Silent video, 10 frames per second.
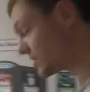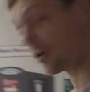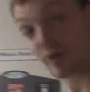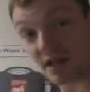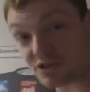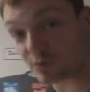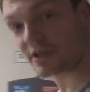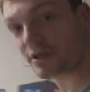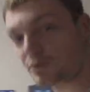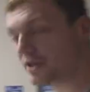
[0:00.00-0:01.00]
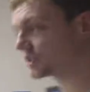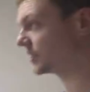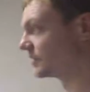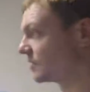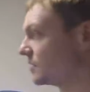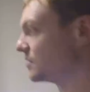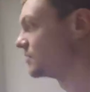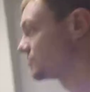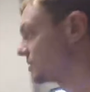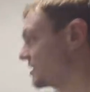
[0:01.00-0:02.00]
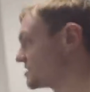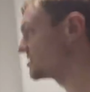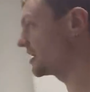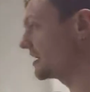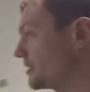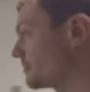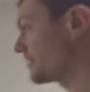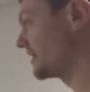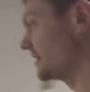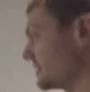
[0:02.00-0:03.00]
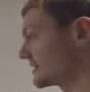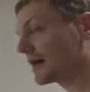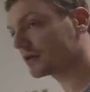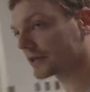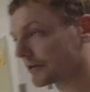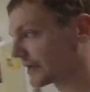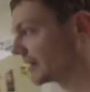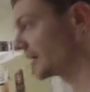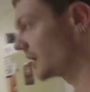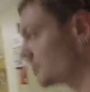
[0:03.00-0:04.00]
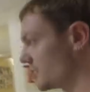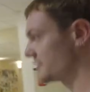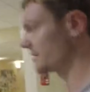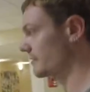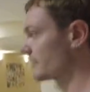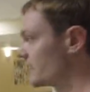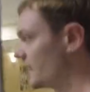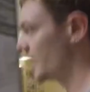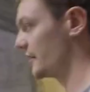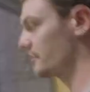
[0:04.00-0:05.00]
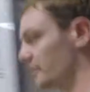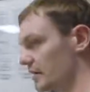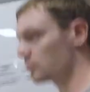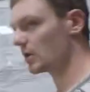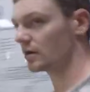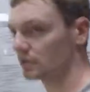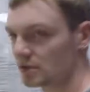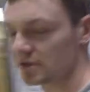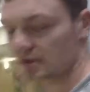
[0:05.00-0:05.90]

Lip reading: So that's a really good question. So let's say you're in Calgary and I'm not there. And you're like, well,